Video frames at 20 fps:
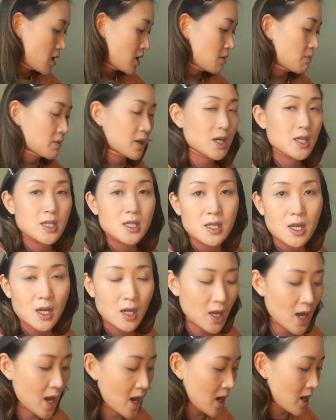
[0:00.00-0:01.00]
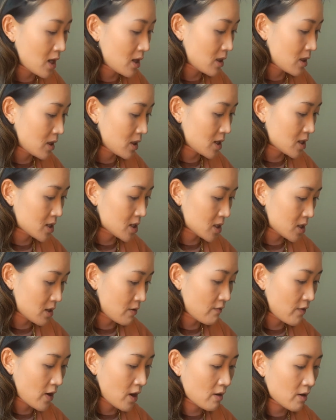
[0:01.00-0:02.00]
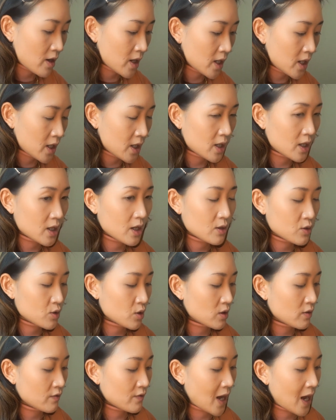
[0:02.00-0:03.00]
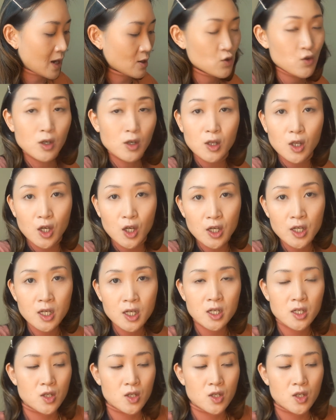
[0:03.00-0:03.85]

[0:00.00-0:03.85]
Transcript: because again, this is a very sort of natural look.